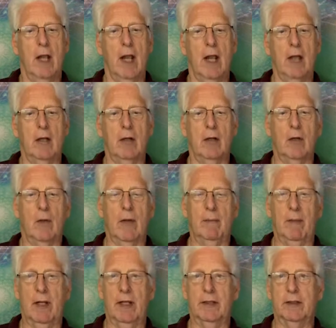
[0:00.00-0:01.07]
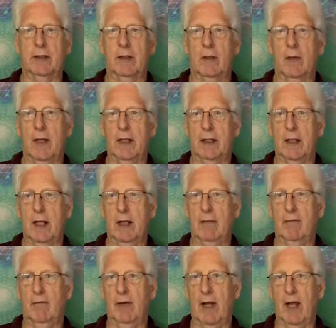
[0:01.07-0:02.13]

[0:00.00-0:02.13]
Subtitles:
and you're in the right place at the right time